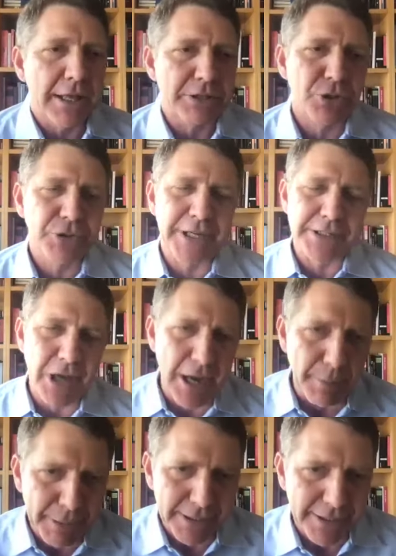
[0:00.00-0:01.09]
certainly a
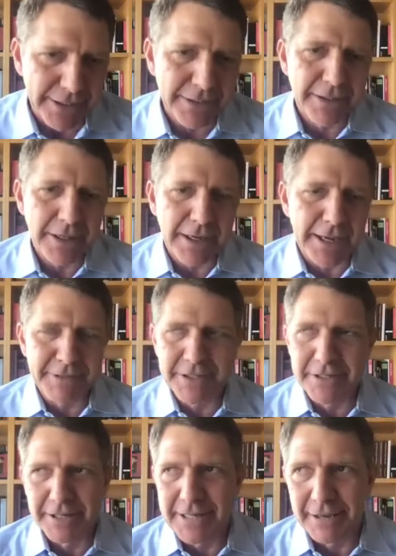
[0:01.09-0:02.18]
topic. I haven't
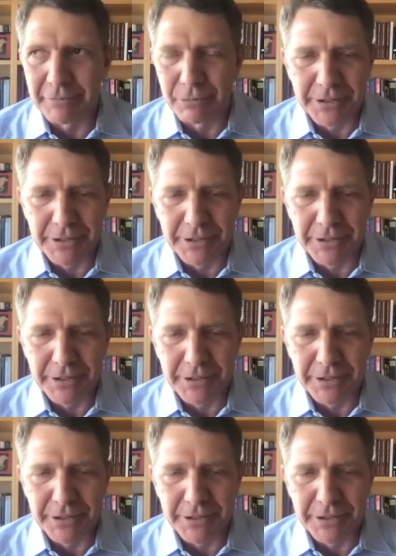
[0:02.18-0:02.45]
dug down